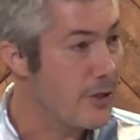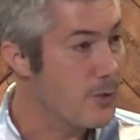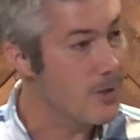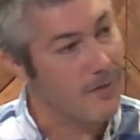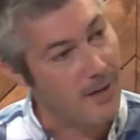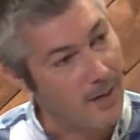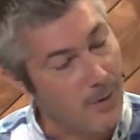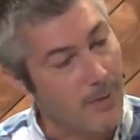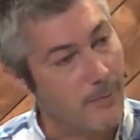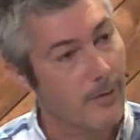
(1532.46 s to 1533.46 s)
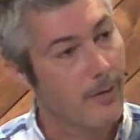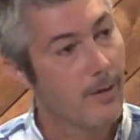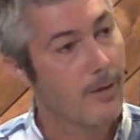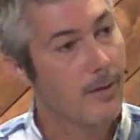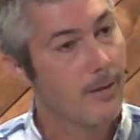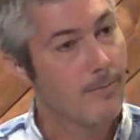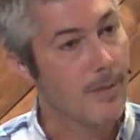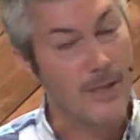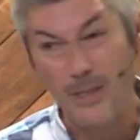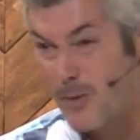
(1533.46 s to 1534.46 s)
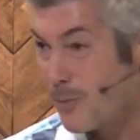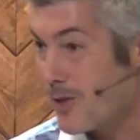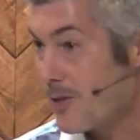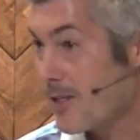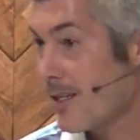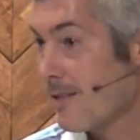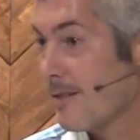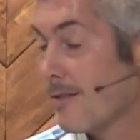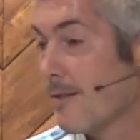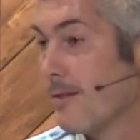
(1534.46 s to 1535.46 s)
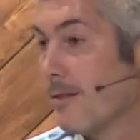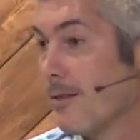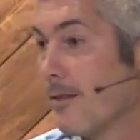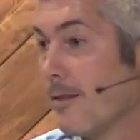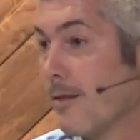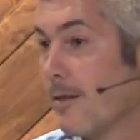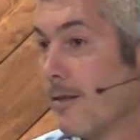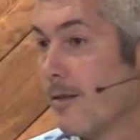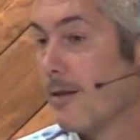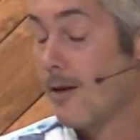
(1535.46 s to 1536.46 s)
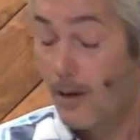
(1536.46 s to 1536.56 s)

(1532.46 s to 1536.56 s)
with a family member. Maybe it's something with your kids. Or